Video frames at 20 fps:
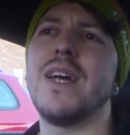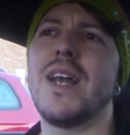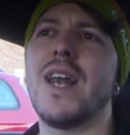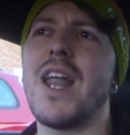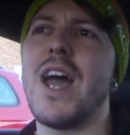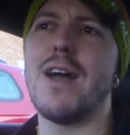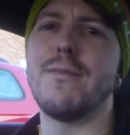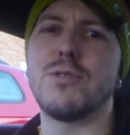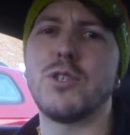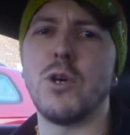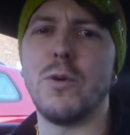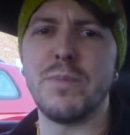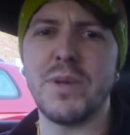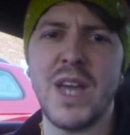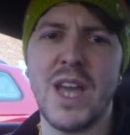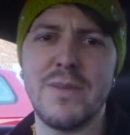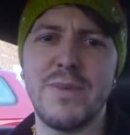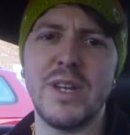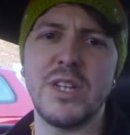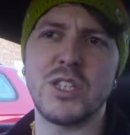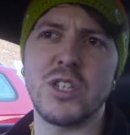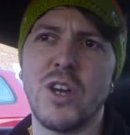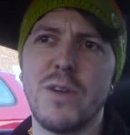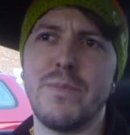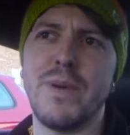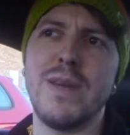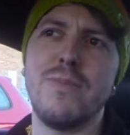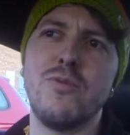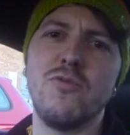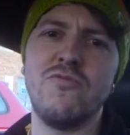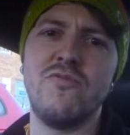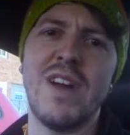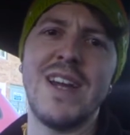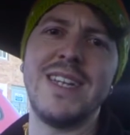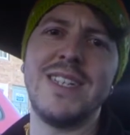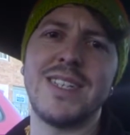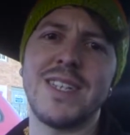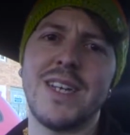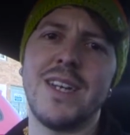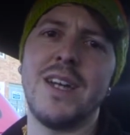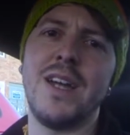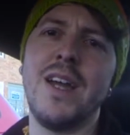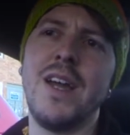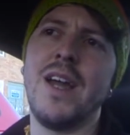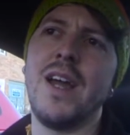Laptop Gaming Type People, Razer.